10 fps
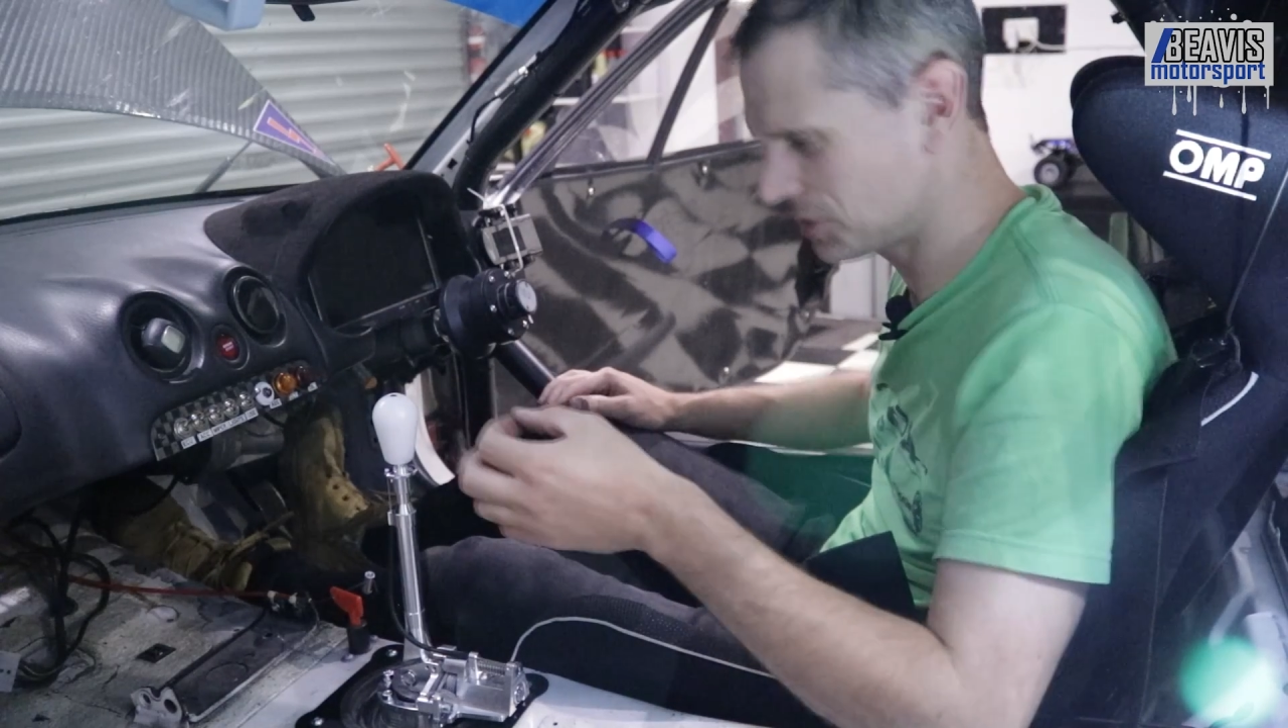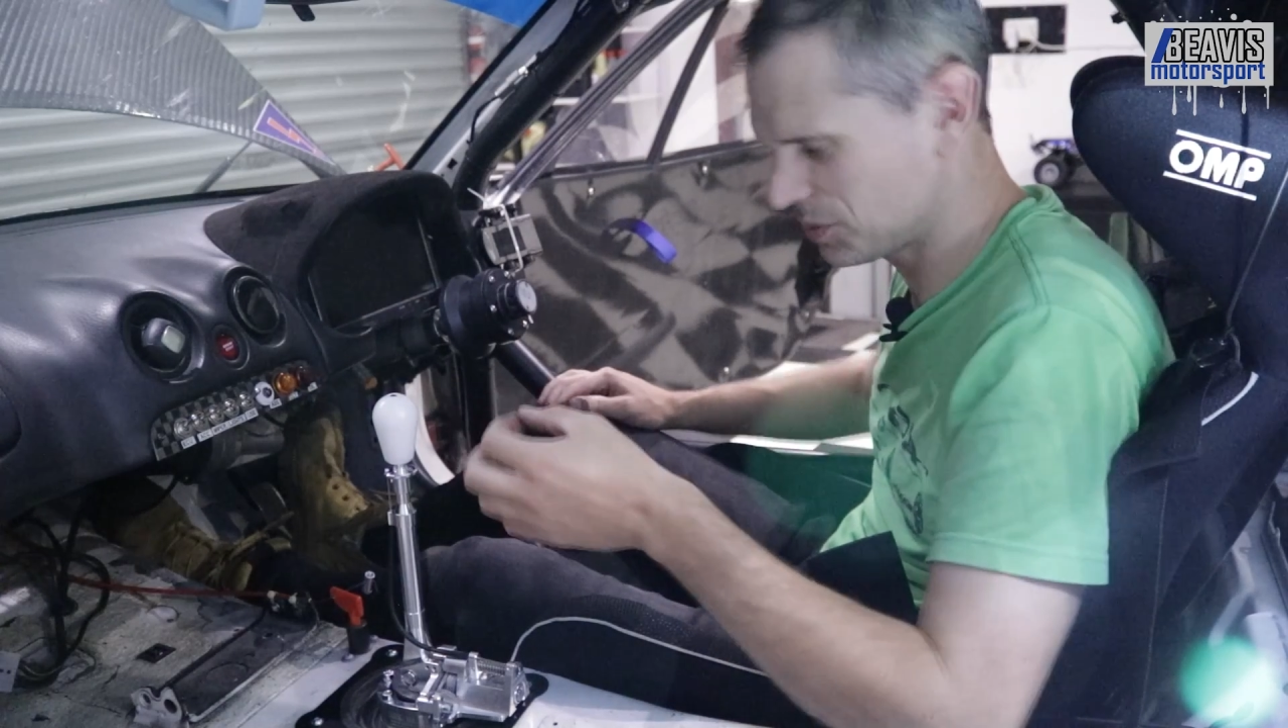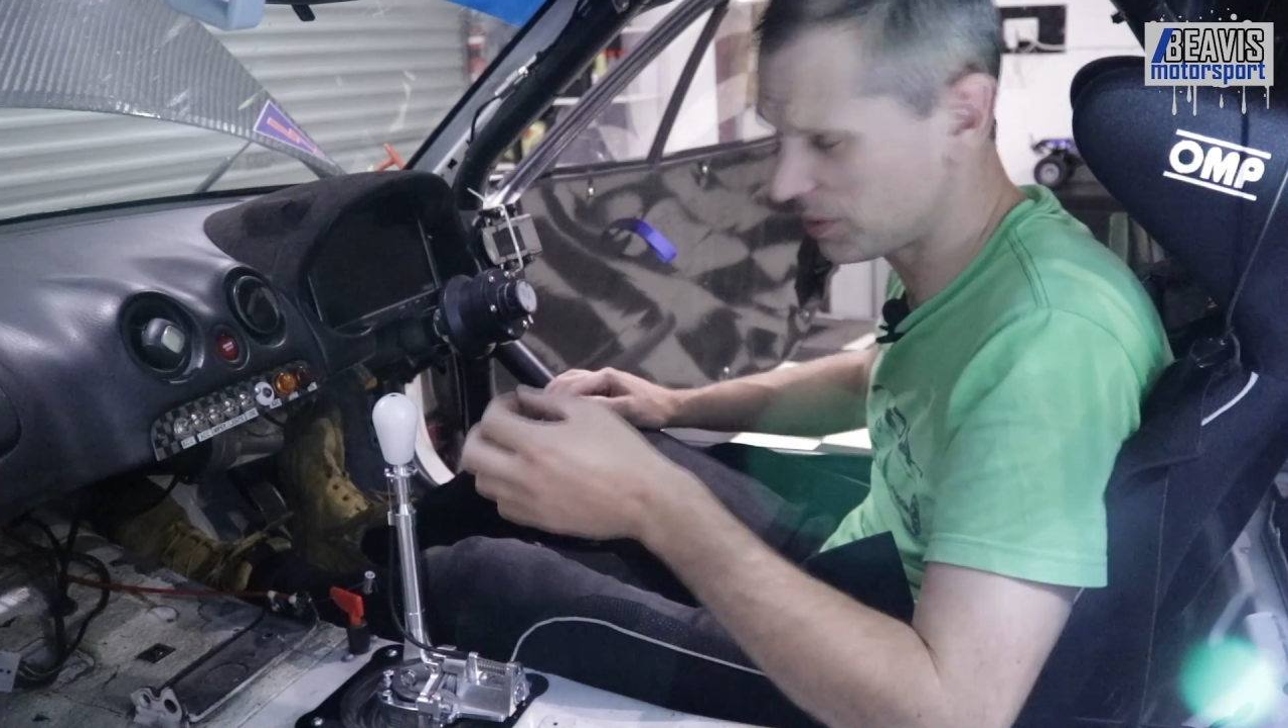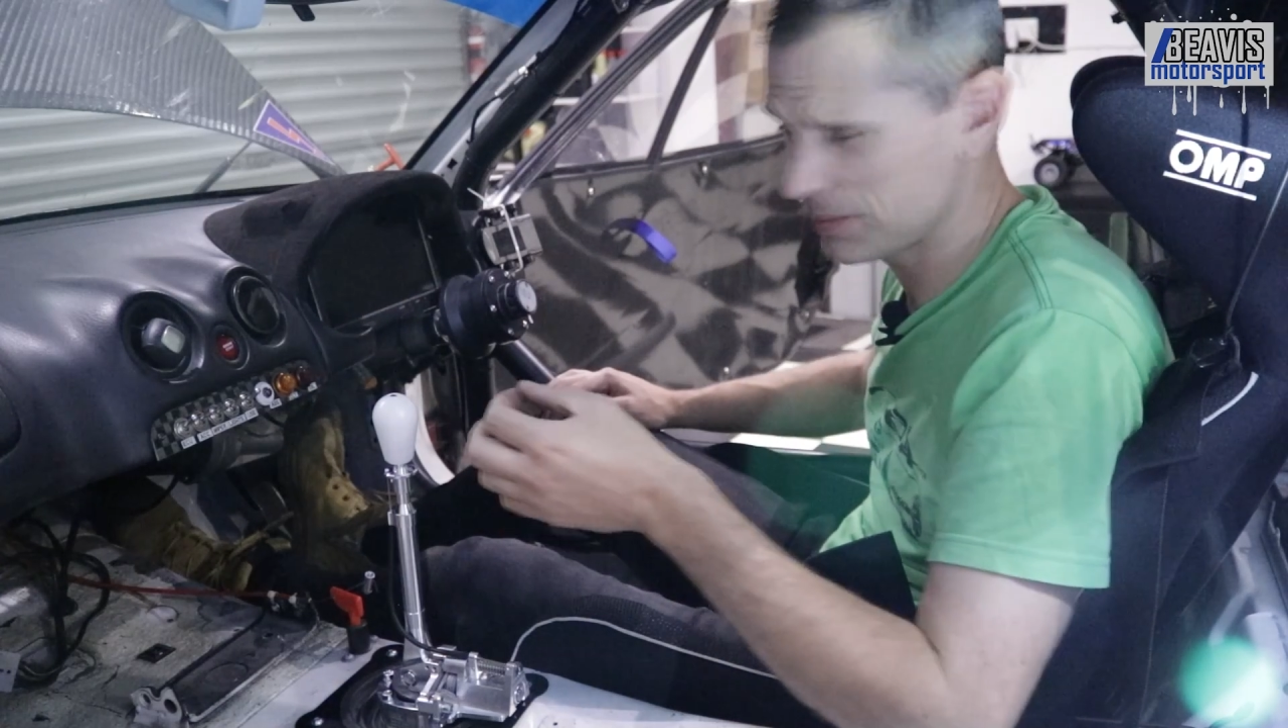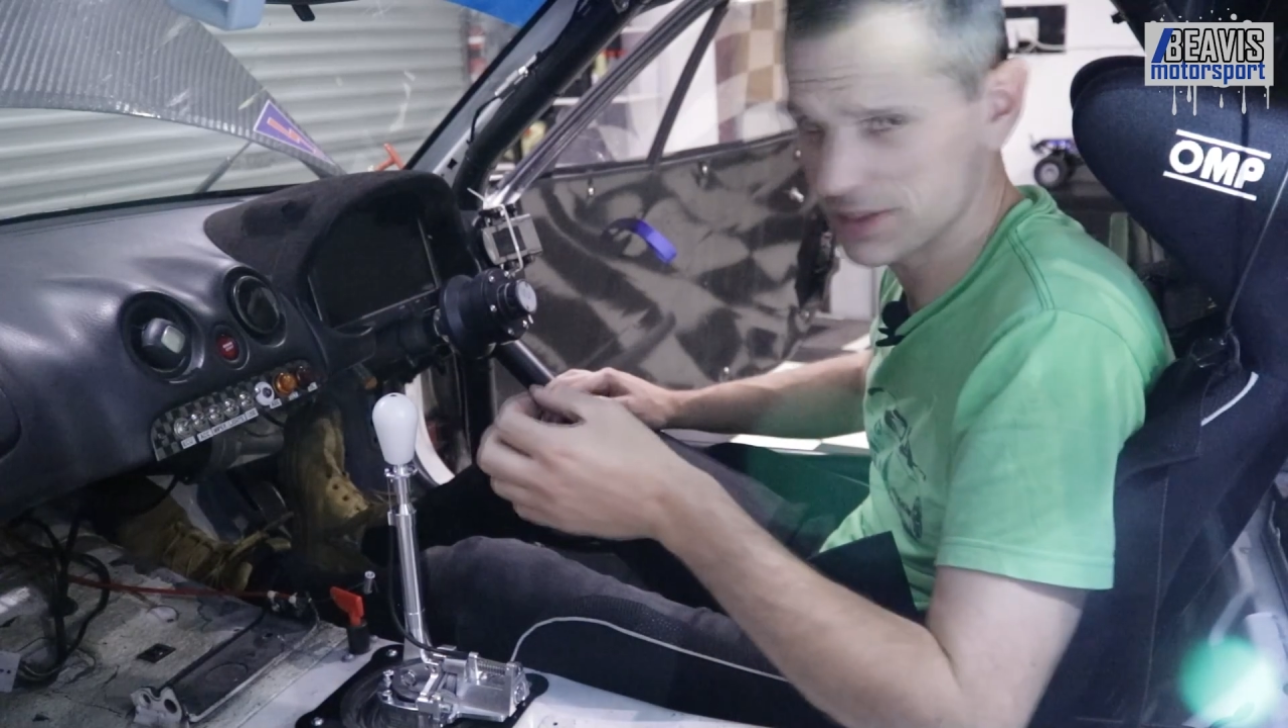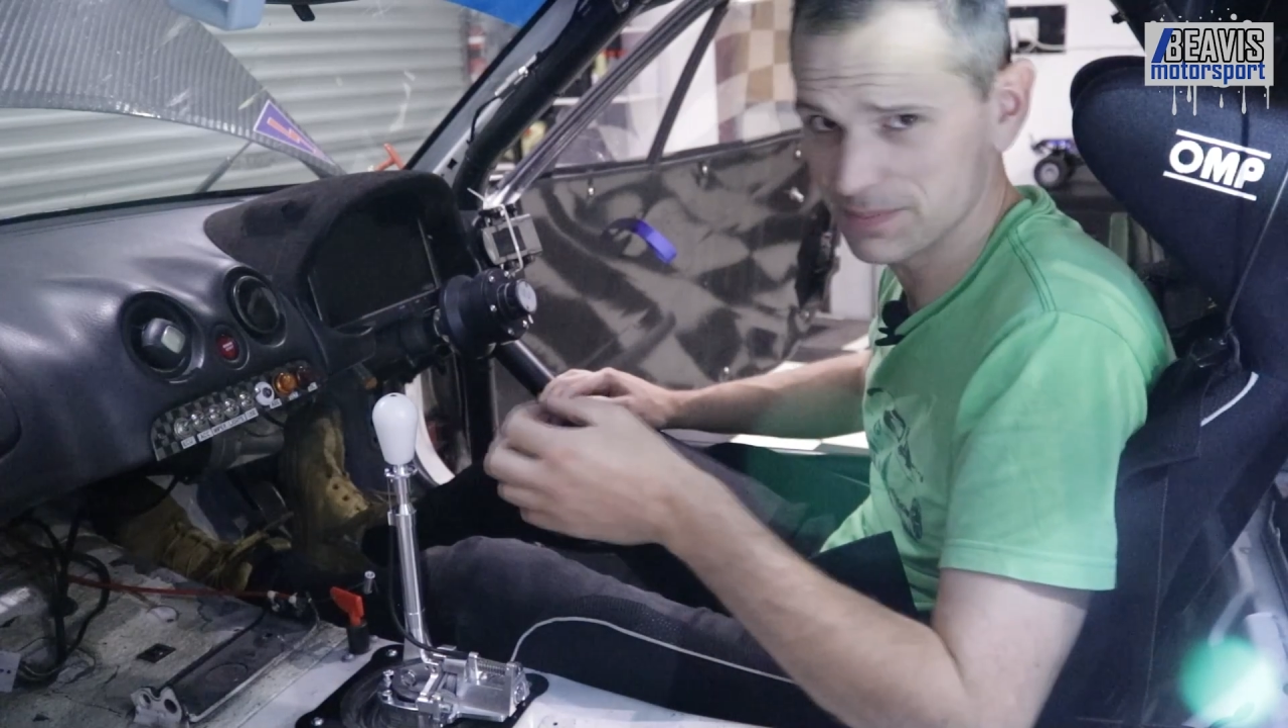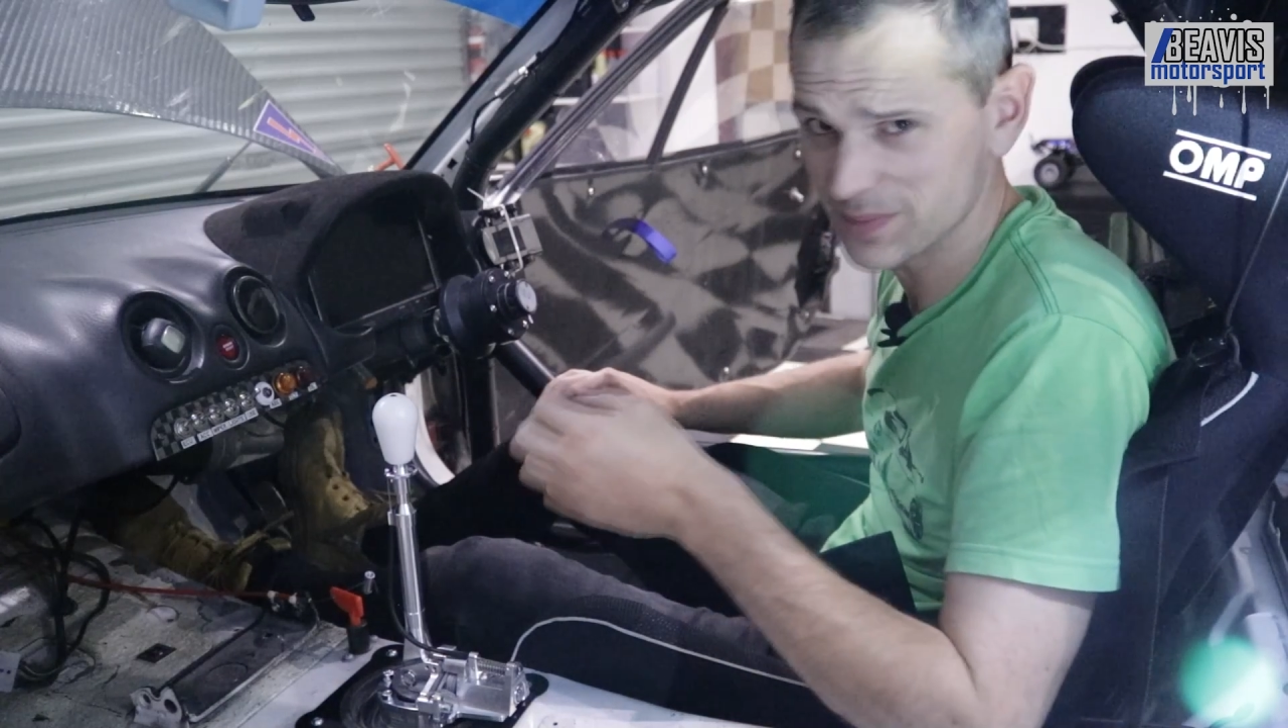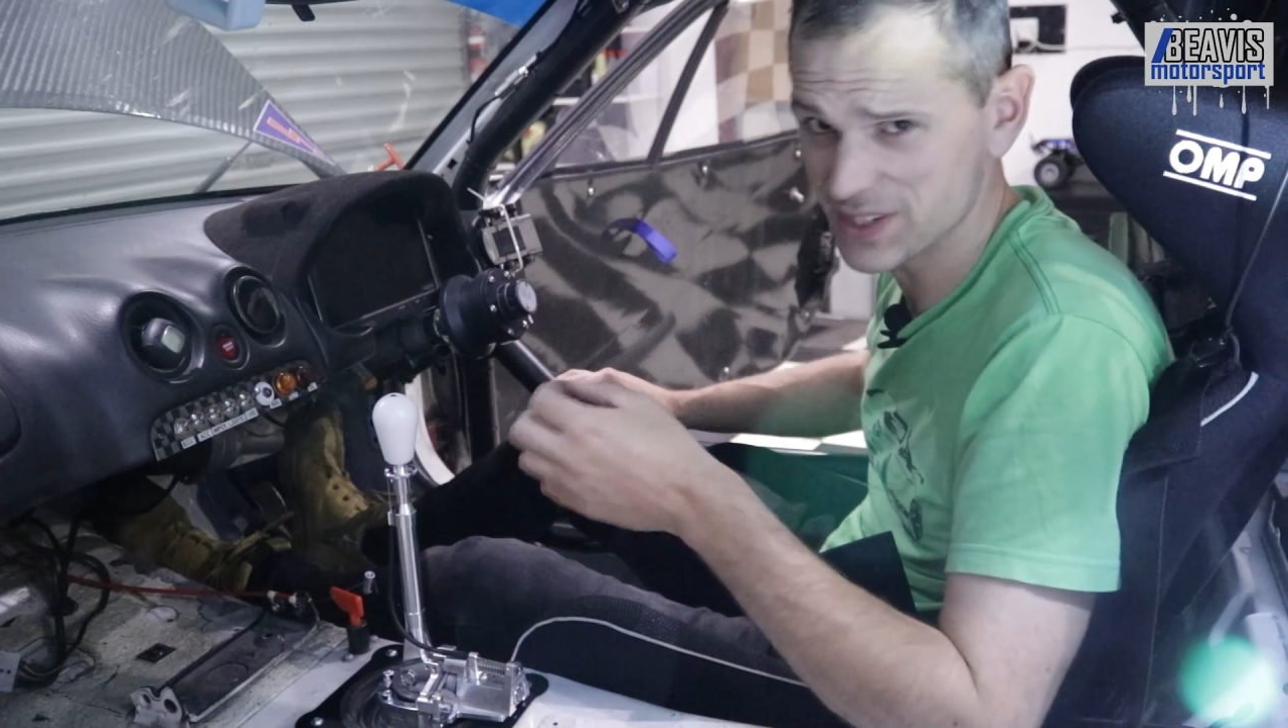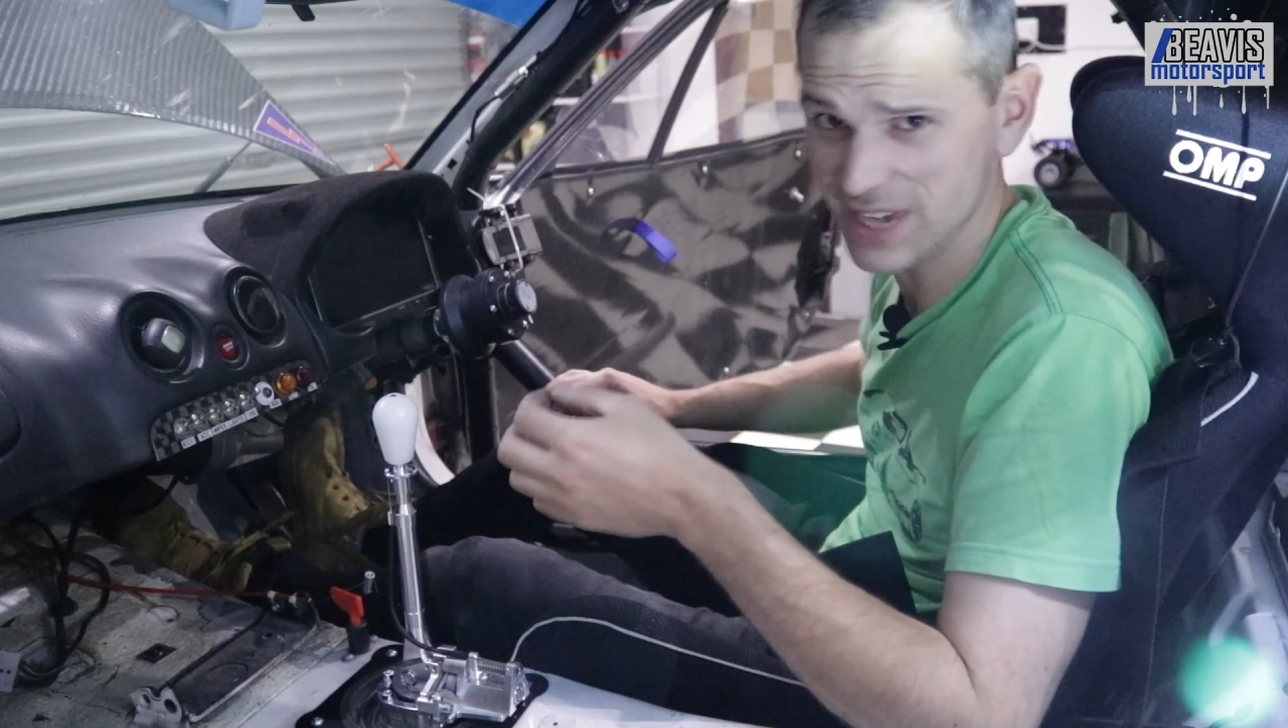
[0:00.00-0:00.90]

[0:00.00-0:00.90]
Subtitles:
which is probably the